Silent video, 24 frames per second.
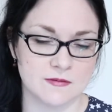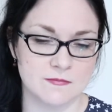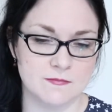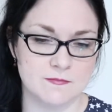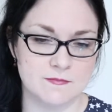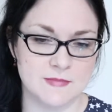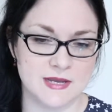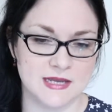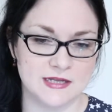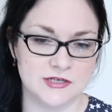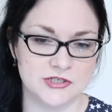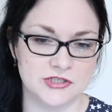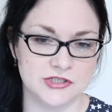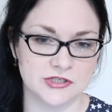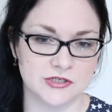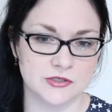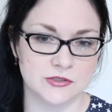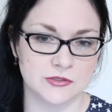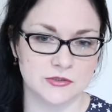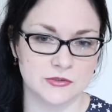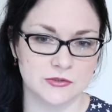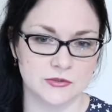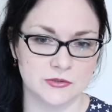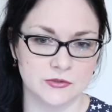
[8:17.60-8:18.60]

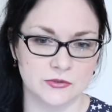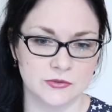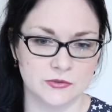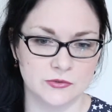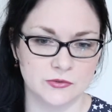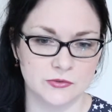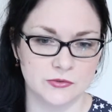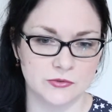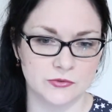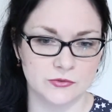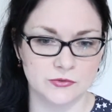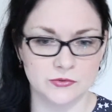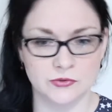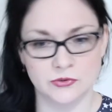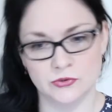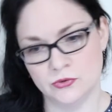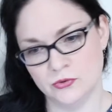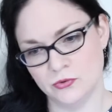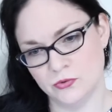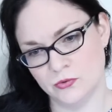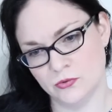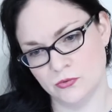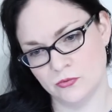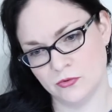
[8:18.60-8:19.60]
Magickal,
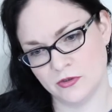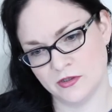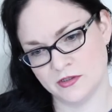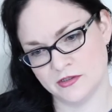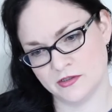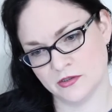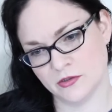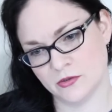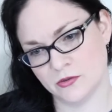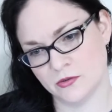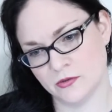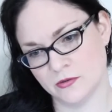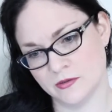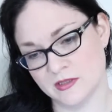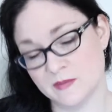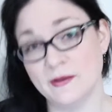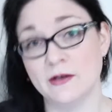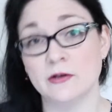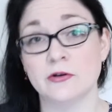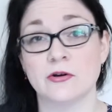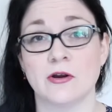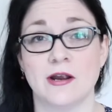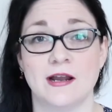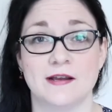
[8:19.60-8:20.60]
what is it called?
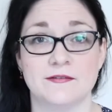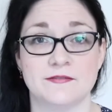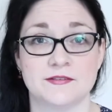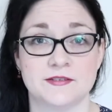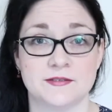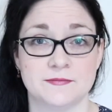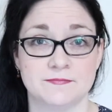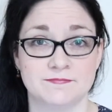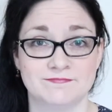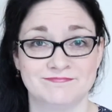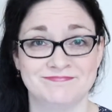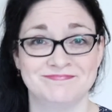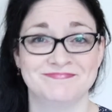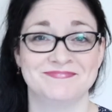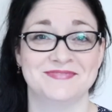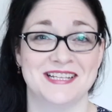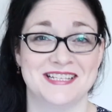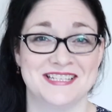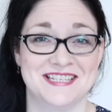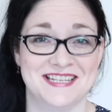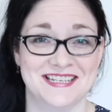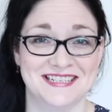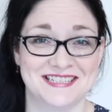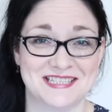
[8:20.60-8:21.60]
Spellcrafts.
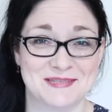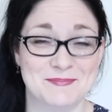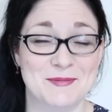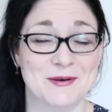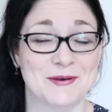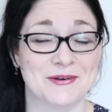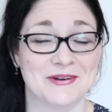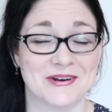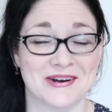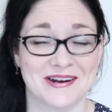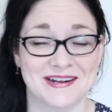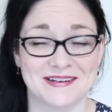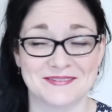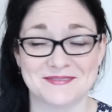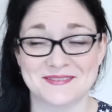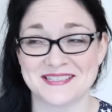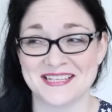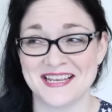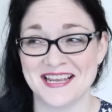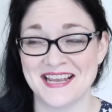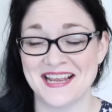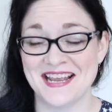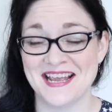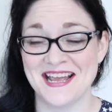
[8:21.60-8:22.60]
That's it, Spellcrafts.
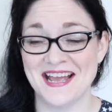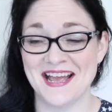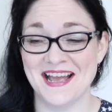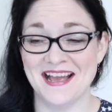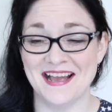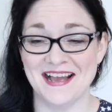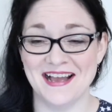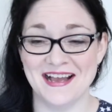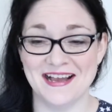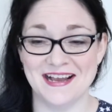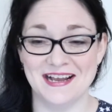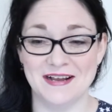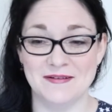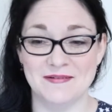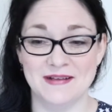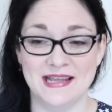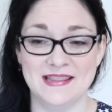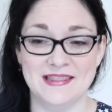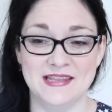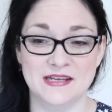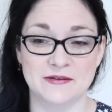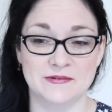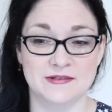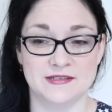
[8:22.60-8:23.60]

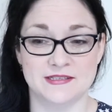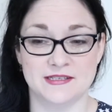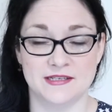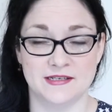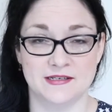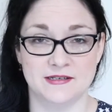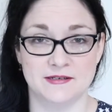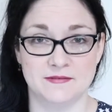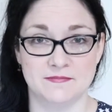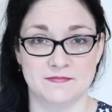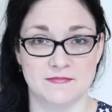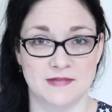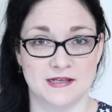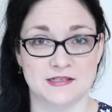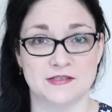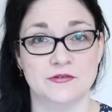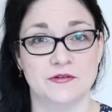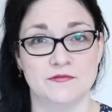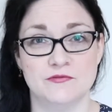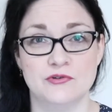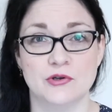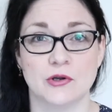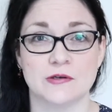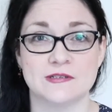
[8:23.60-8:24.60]
And there was a
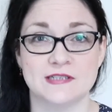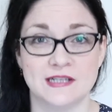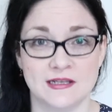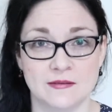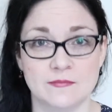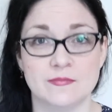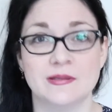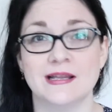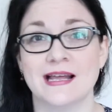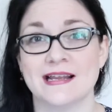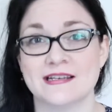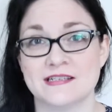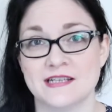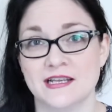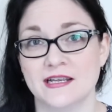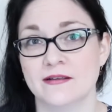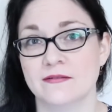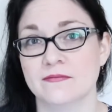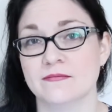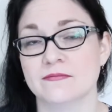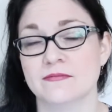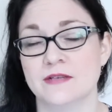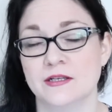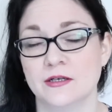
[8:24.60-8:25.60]
sort of knotting,
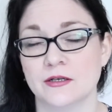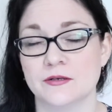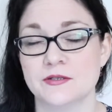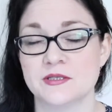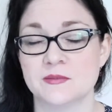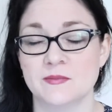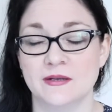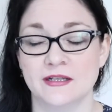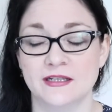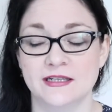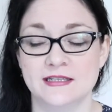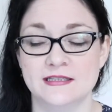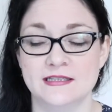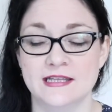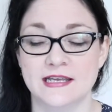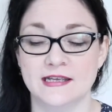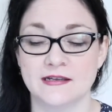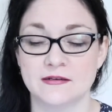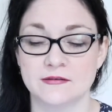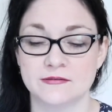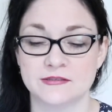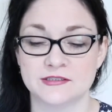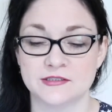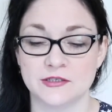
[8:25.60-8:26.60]
plaiting, you know, spell in
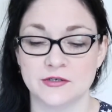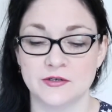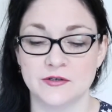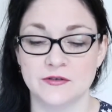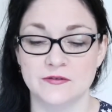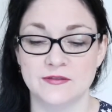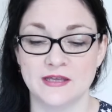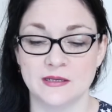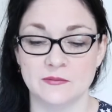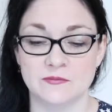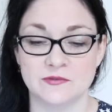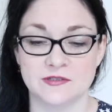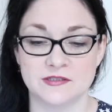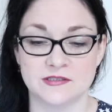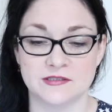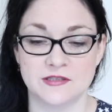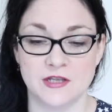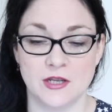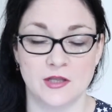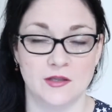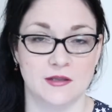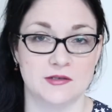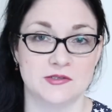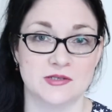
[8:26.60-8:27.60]
there. So that was
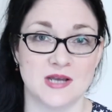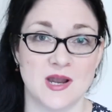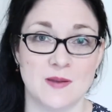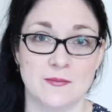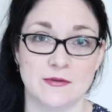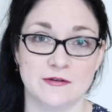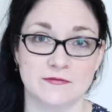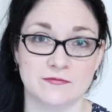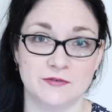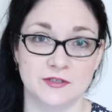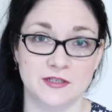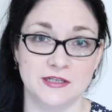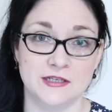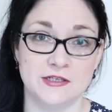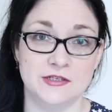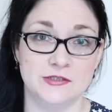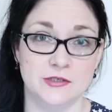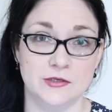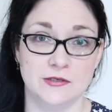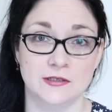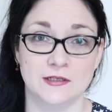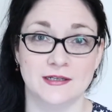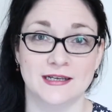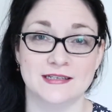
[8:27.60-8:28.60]
the only time I've really
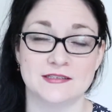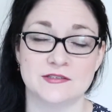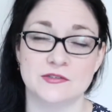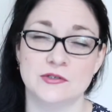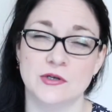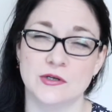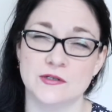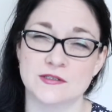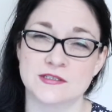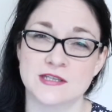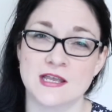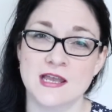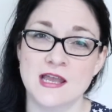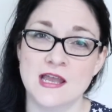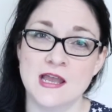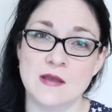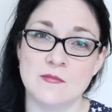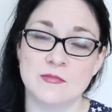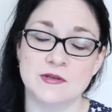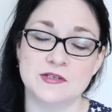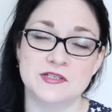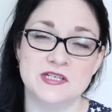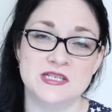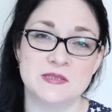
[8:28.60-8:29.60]
utilised knots.
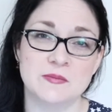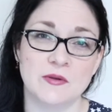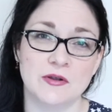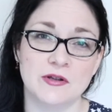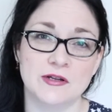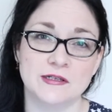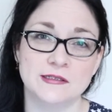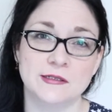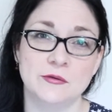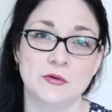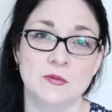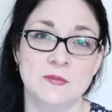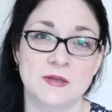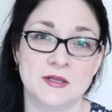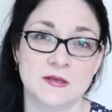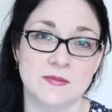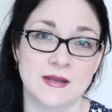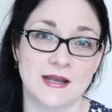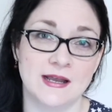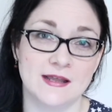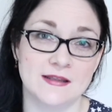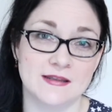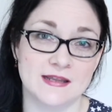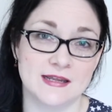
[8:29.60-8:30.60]
But she spoke a little bit
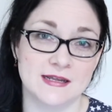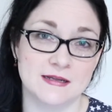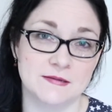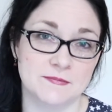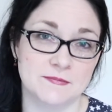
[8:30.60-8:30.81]
about